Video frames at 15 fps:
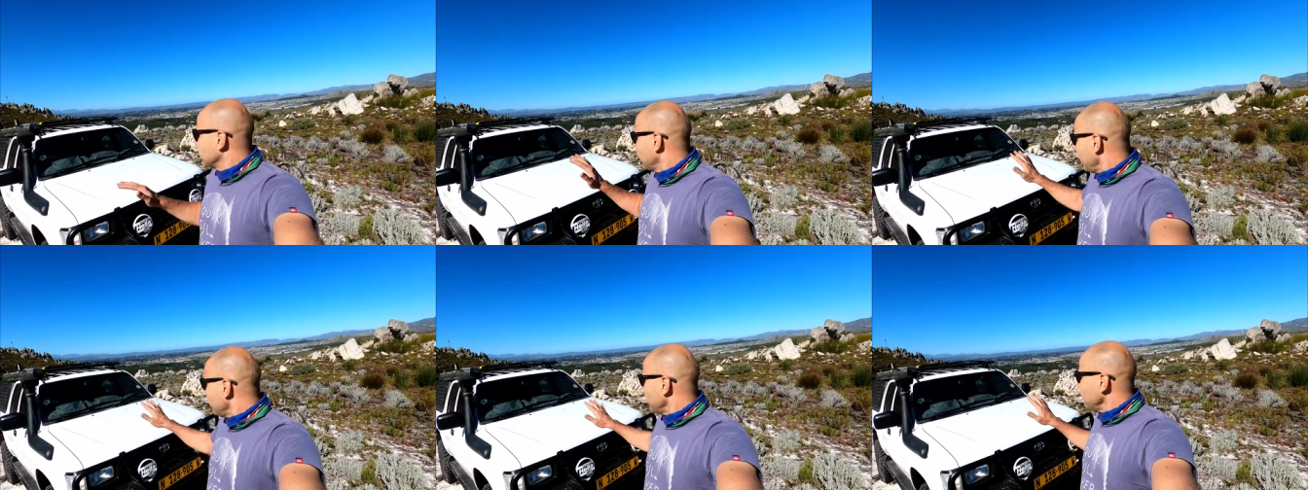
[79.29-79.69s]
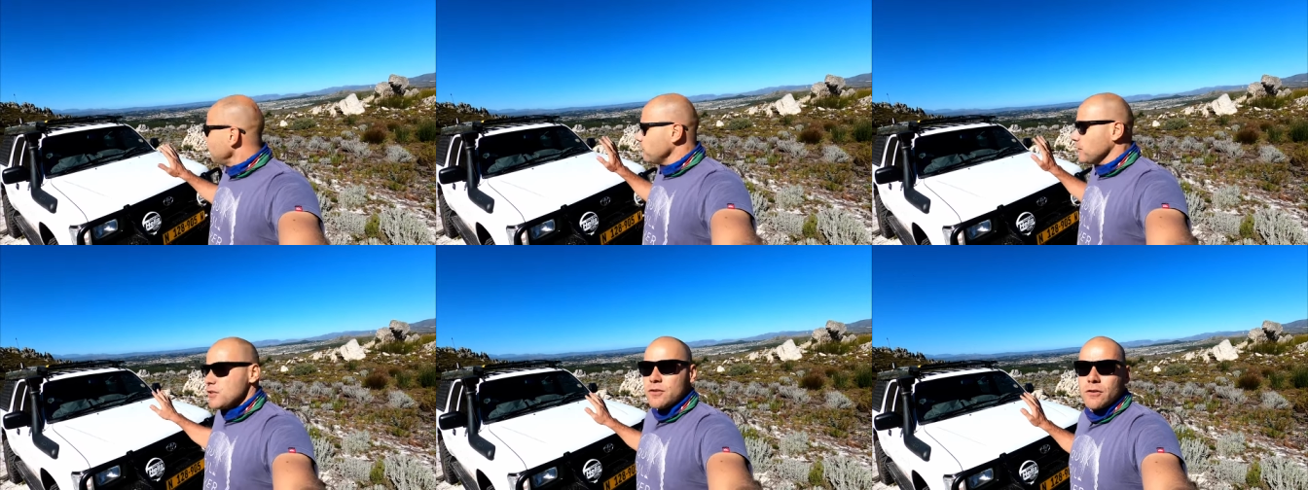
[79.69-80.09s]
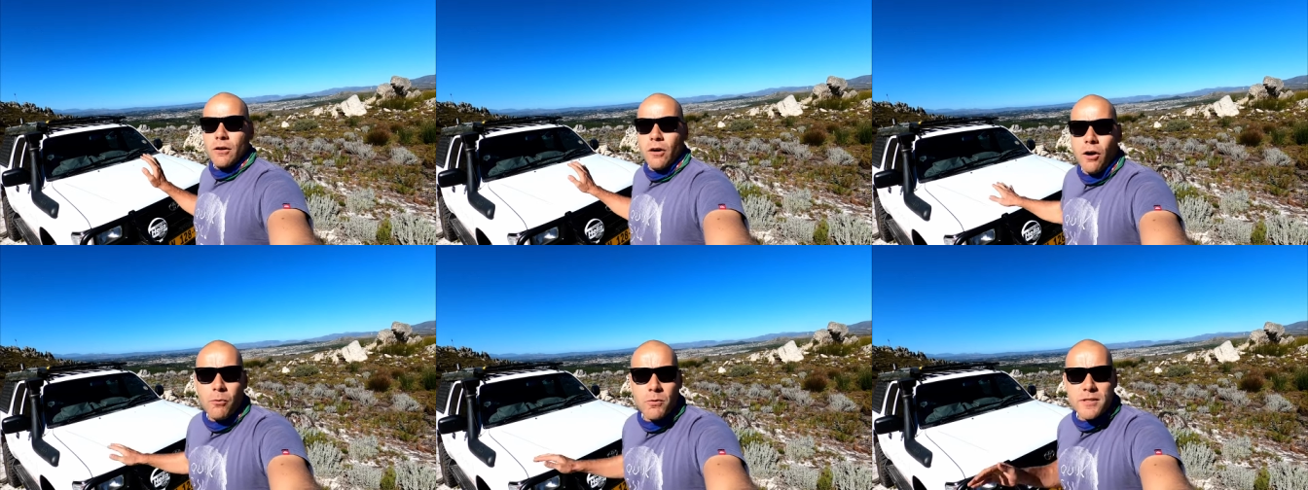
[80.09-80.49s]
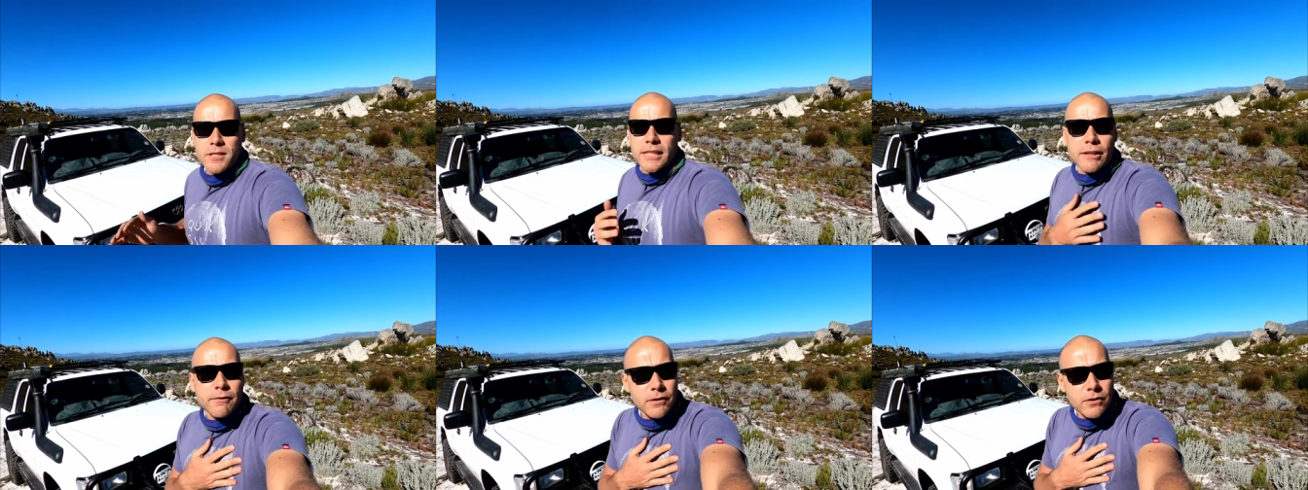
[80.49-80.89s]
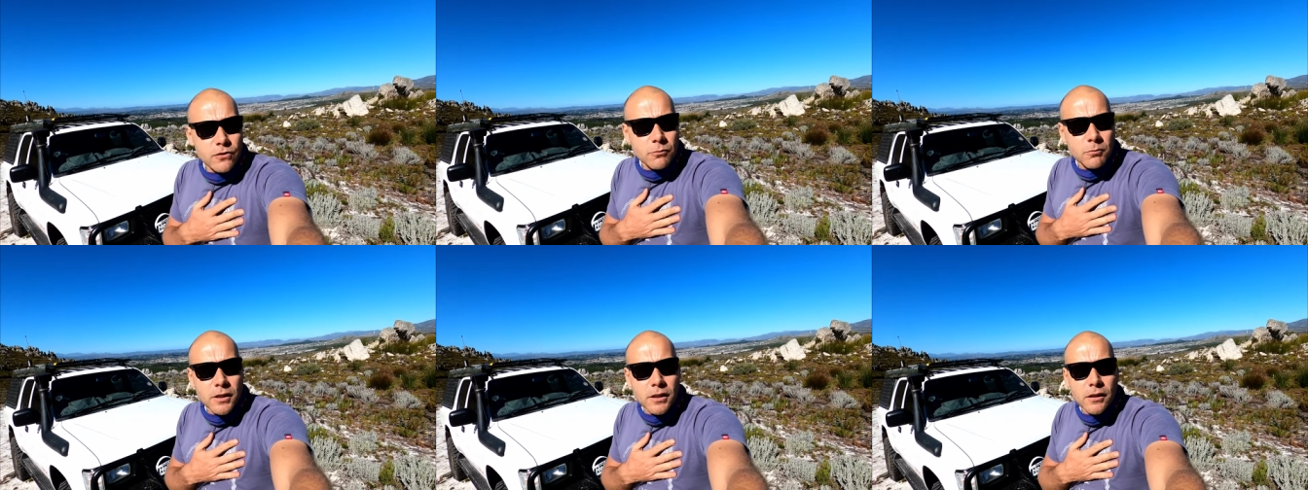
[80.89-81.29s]
Nothing on this car was
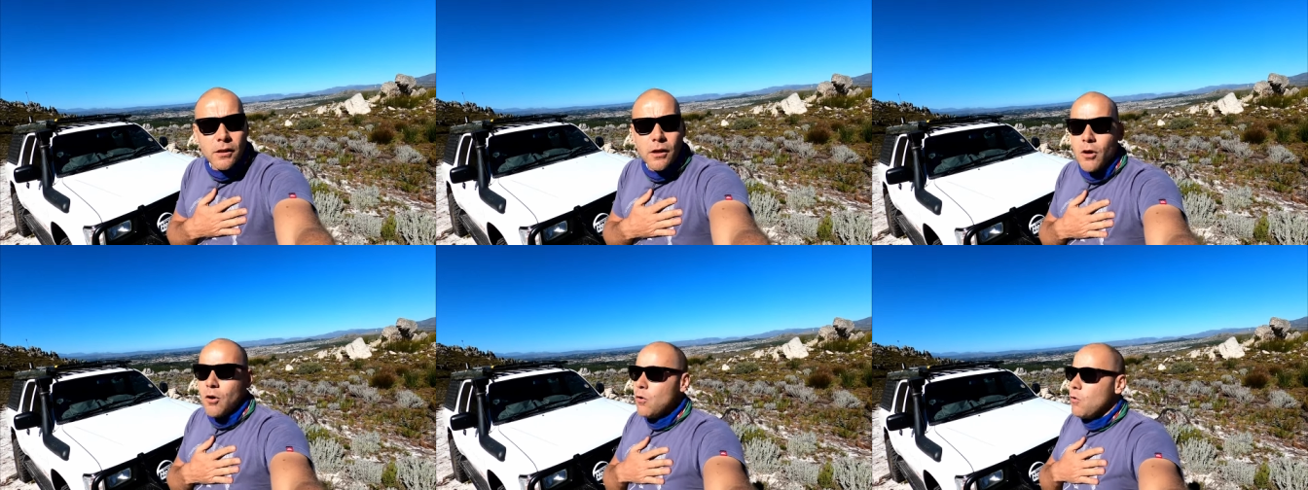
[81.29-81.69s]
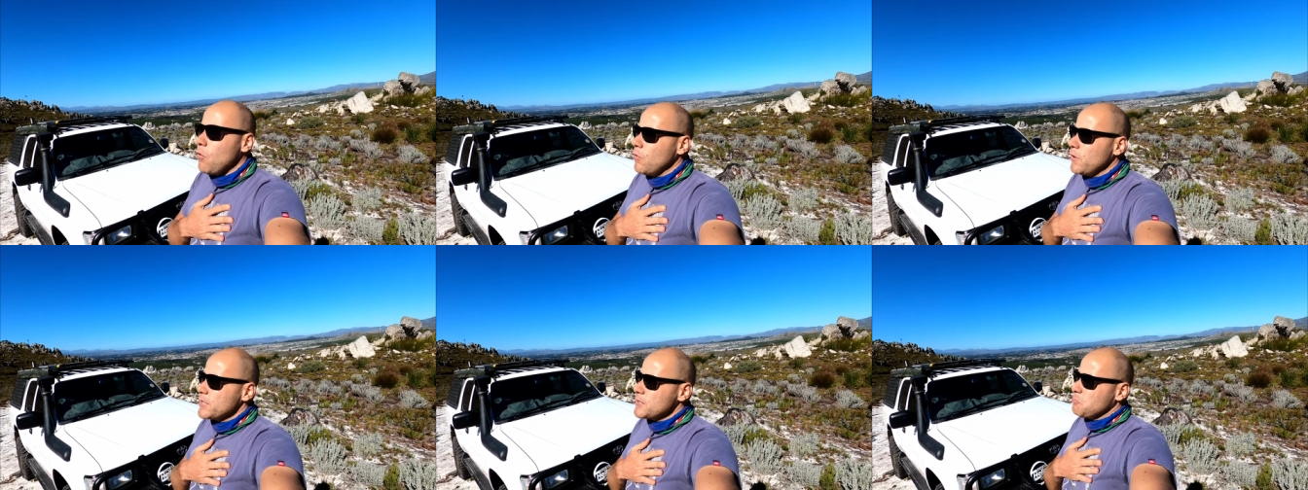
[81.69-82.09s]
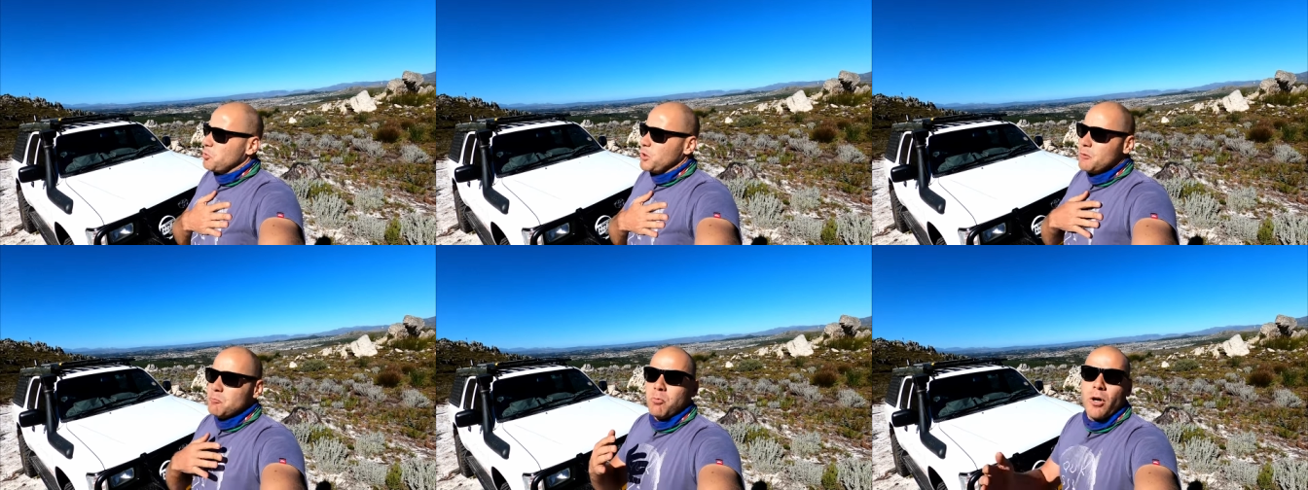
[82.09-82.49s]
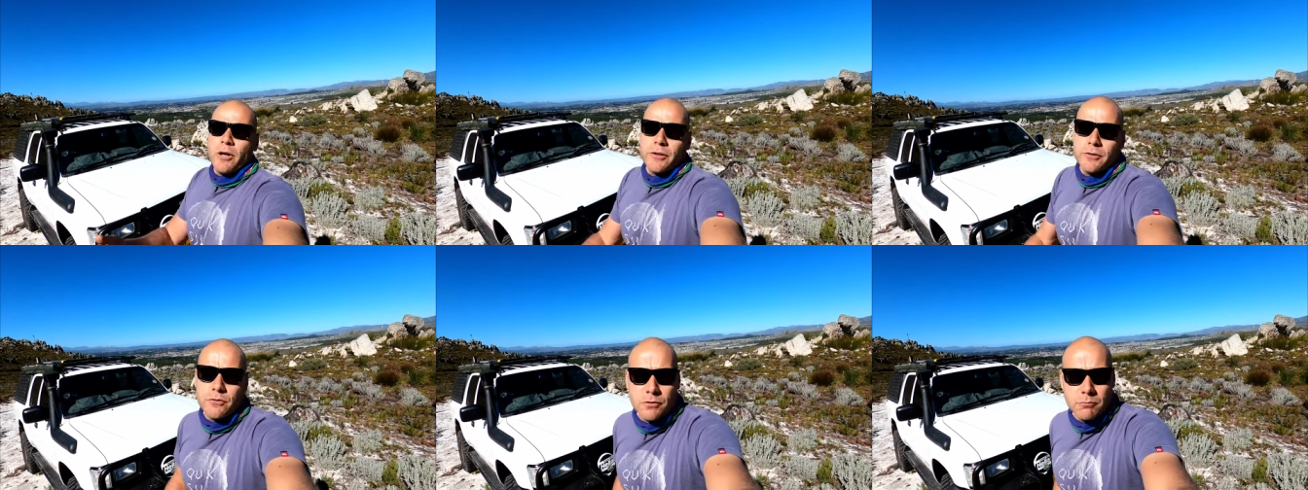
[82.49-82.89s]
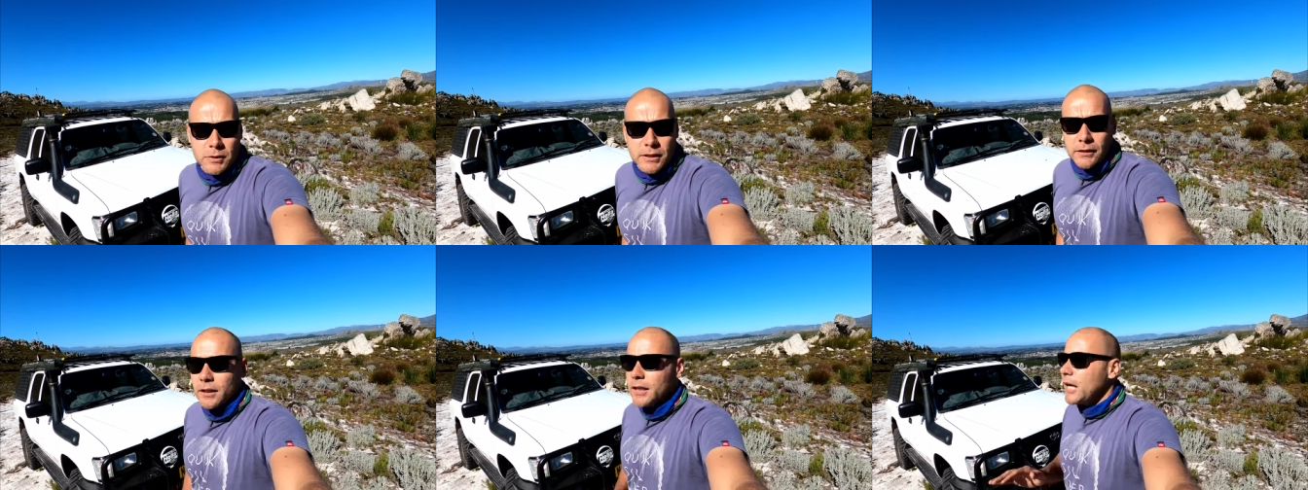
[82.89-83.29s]
given to me or is being borrowed to
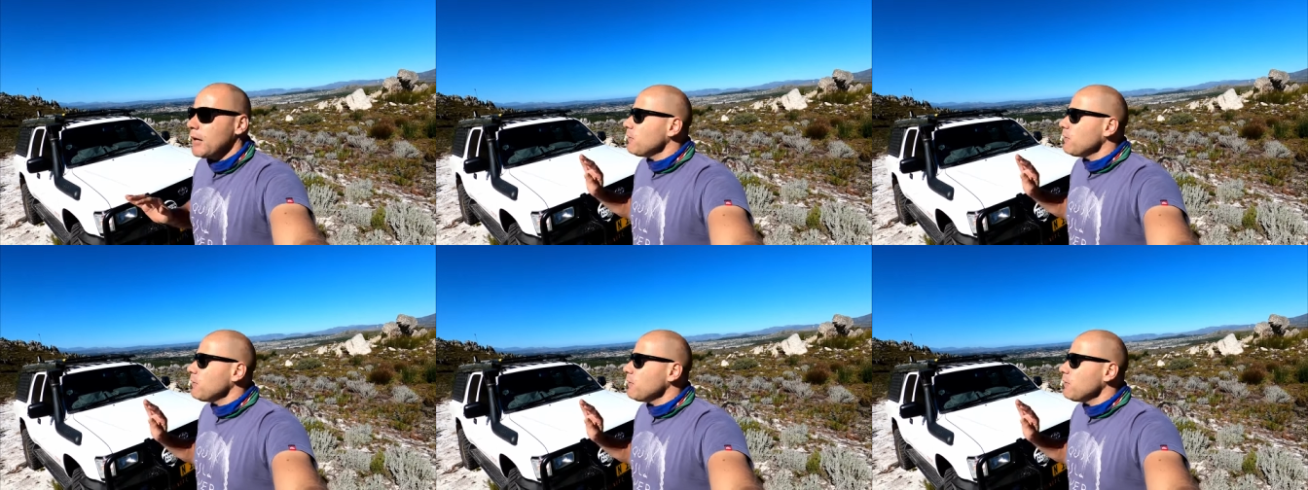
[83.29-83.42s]
me.